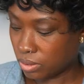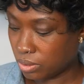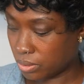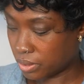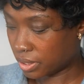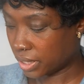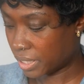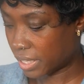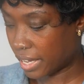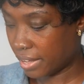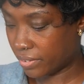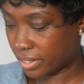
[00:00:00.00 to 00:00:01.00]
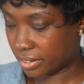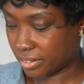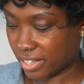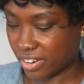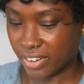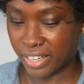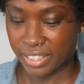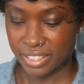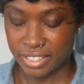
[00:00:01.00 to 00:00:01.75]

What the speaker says: Ooh, something heavy. All right.